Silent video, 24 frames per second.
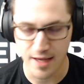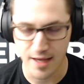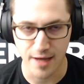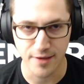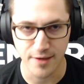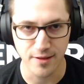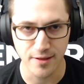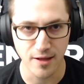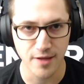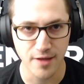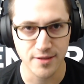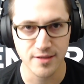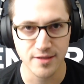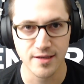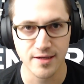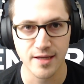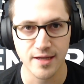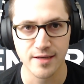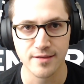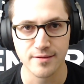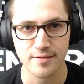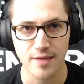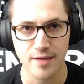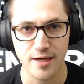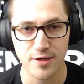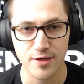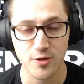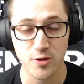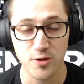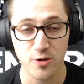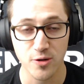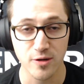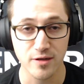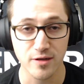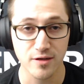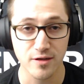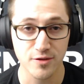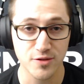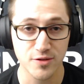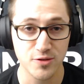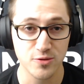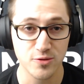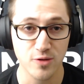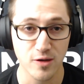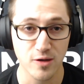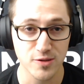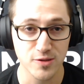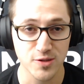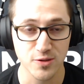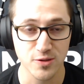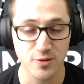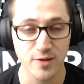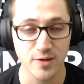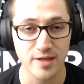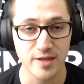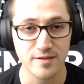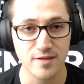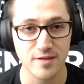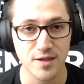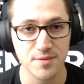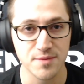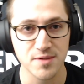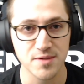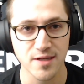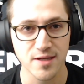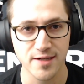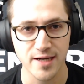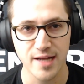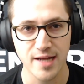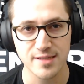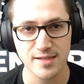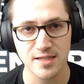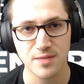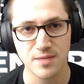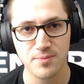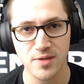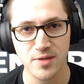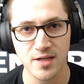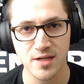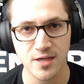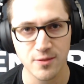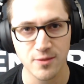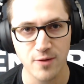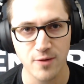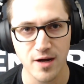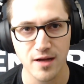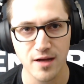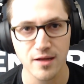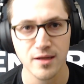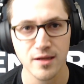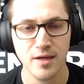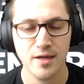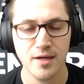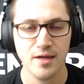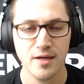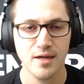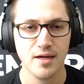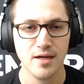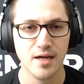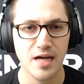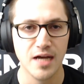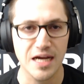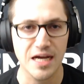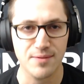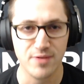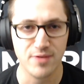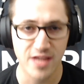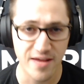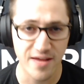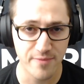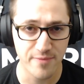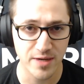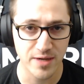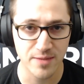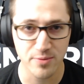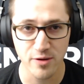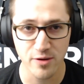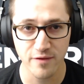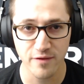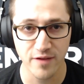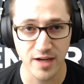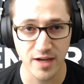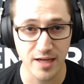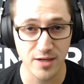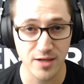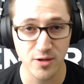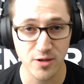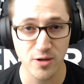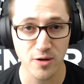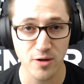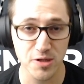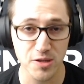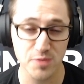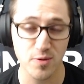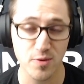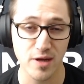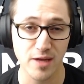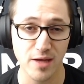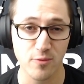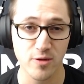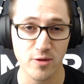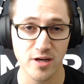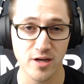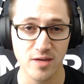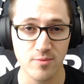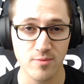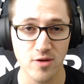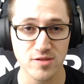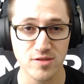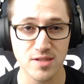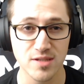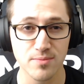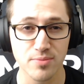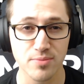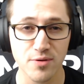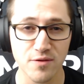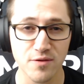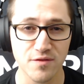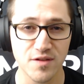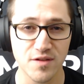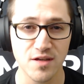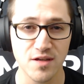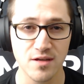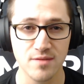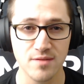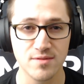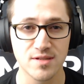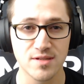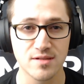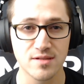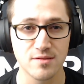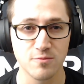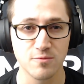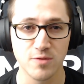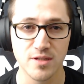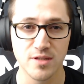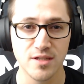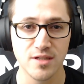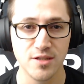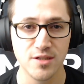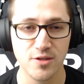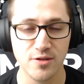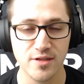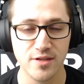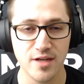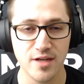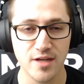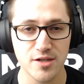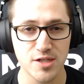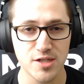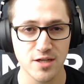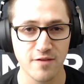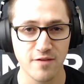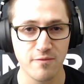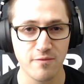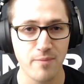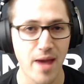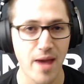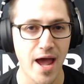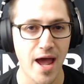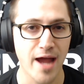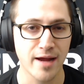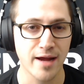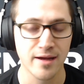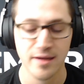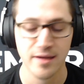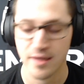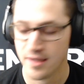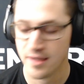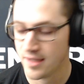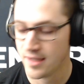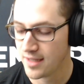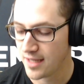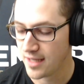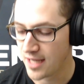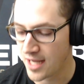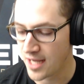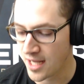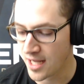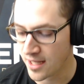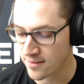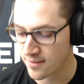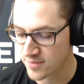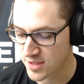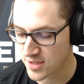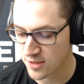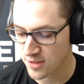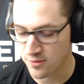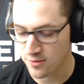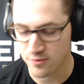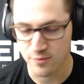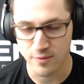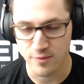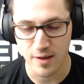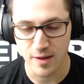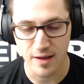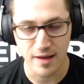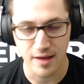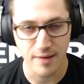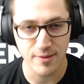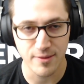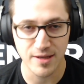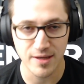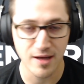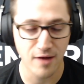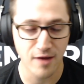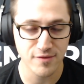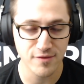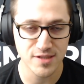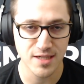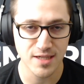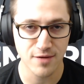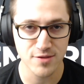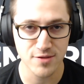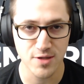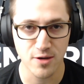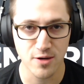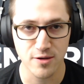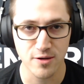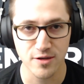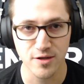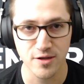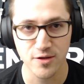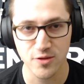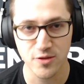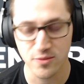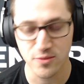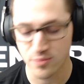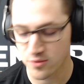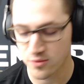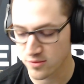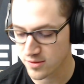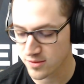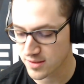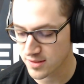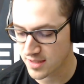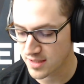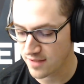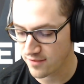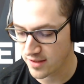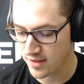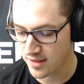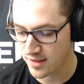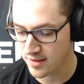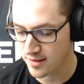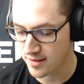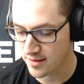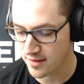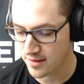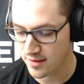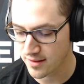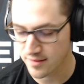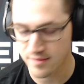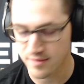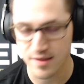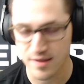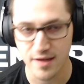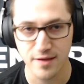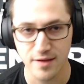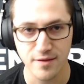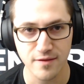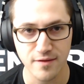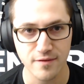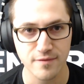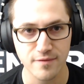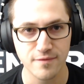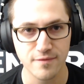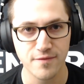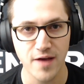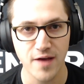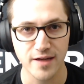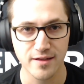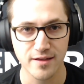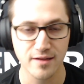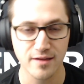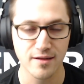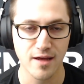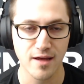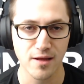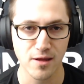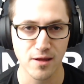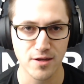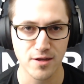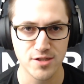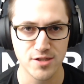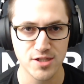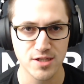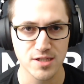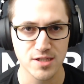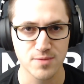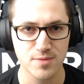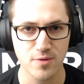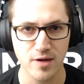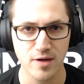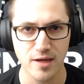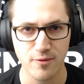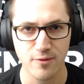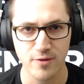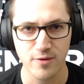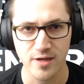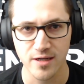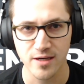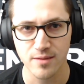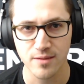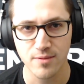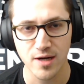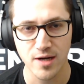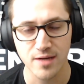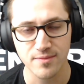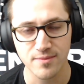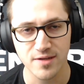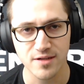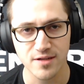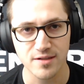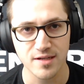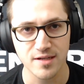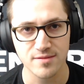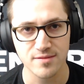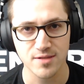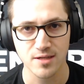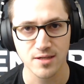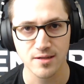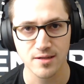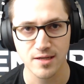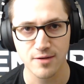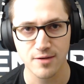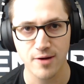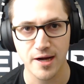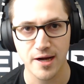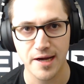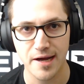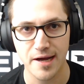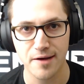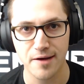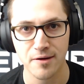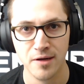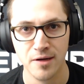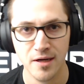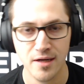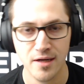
London and New York are two also great teams. London hasn't competed in a while, but they've been improving, and New York's probably one of the most improved teams with the new addition of Mac. Obviously that was the harder of the two pools, given the fact that LAG is probably one of the bottom tier teams in the league right now.